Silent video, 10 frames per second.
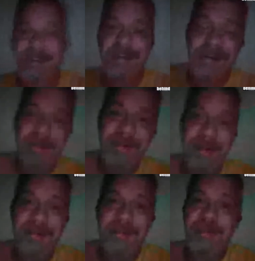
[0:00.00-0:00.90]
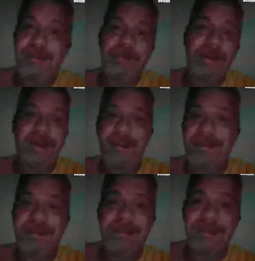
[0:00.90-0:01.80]
And that's just the way it
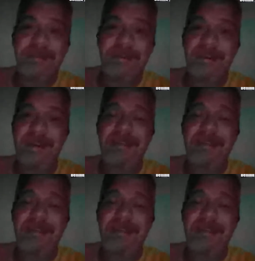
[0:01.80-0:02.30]
is. I mean,